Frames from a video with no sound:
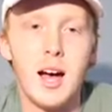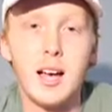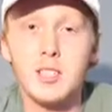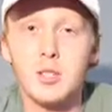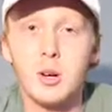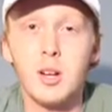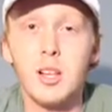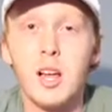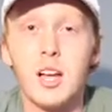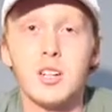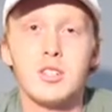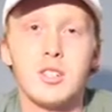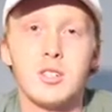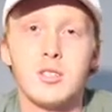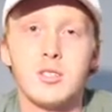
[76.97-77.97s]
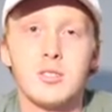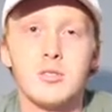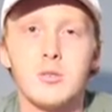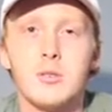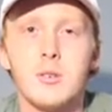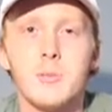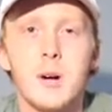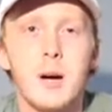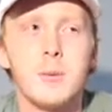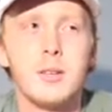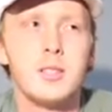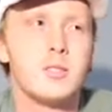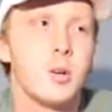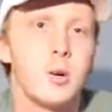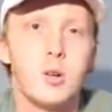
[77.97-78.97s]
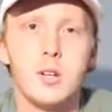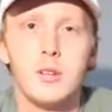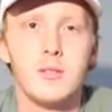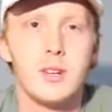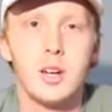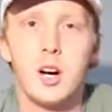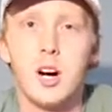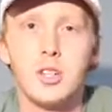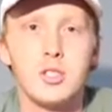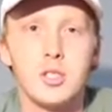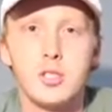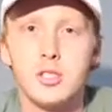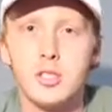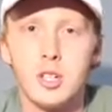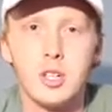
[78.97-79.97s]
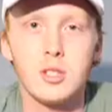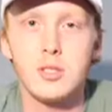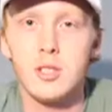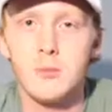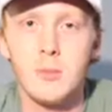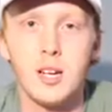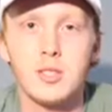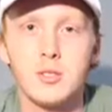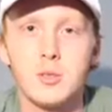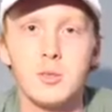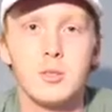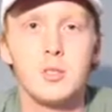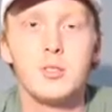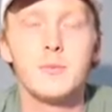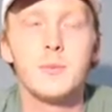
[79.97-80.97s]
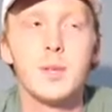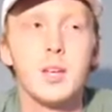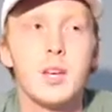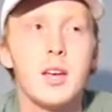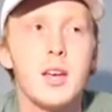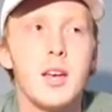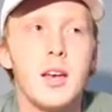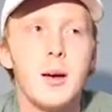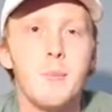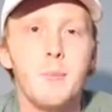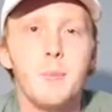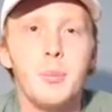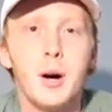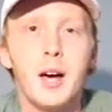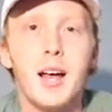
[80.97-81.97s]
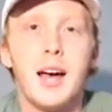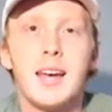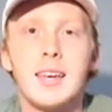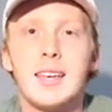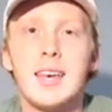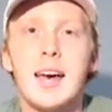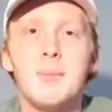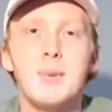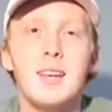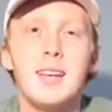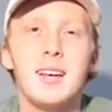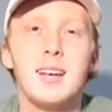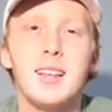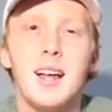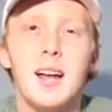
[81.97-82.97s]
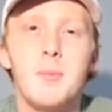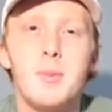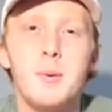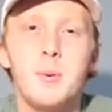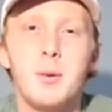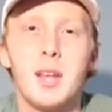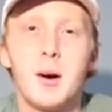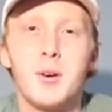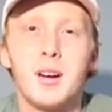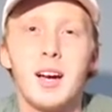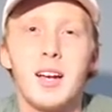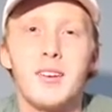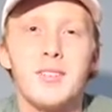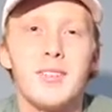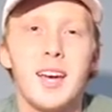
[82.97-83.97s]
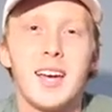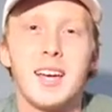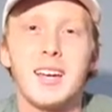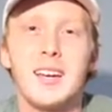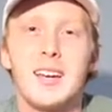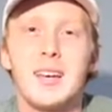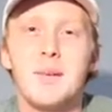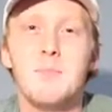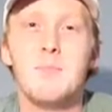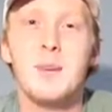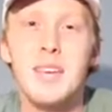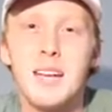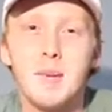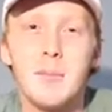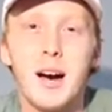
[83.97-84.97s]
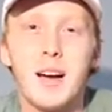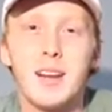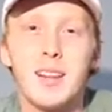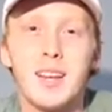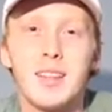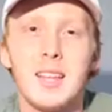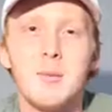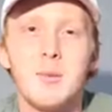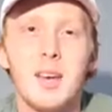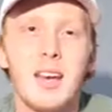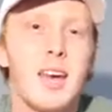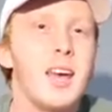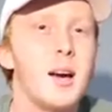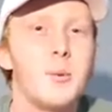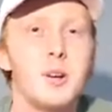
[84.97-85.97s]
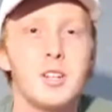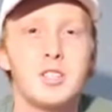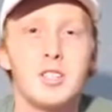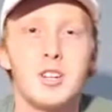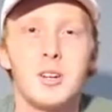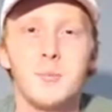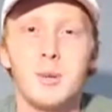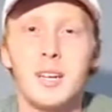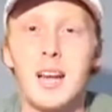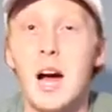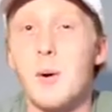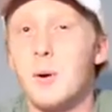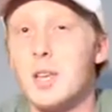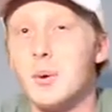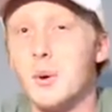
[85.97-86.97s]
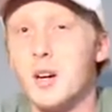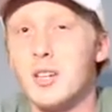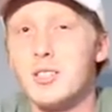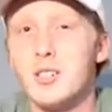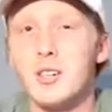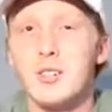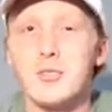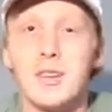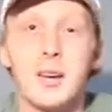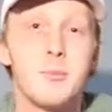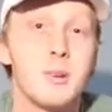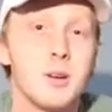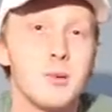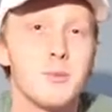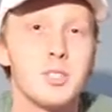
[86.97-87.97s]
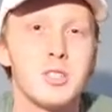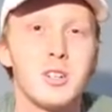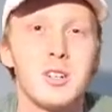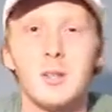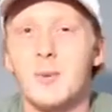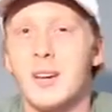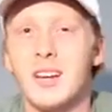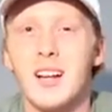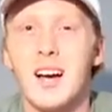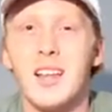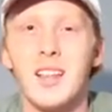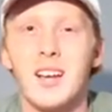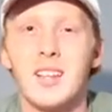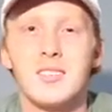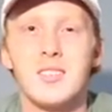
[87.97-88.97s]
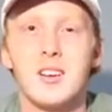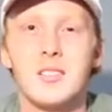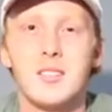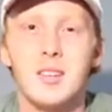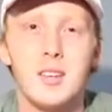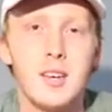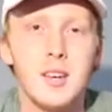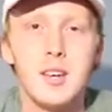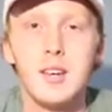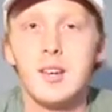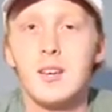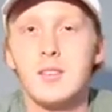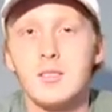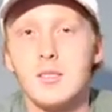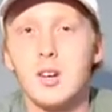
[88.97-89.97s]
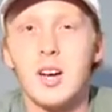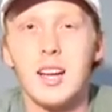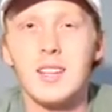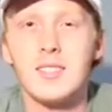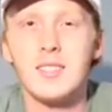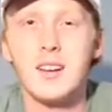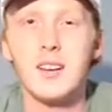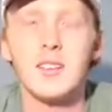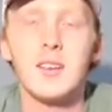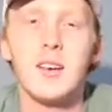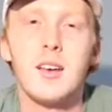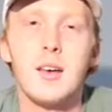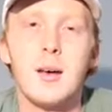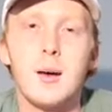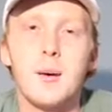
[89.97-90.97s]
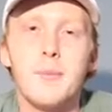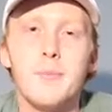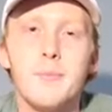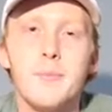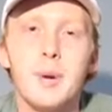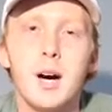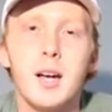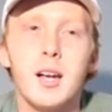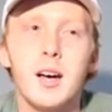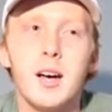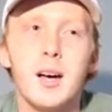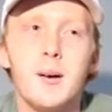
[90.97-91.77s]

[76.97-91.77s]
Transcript: I sold a lot of shirts in school, probably a total of 100 shirts in my school. But I kept getting a lot of people that were kind of like mean about it. Like they'd be like, hey, I want a shirt, but not really want a shirt. So I'd bring them a shirt, and they're like, nah, that's ugly. So it kind of sucked, but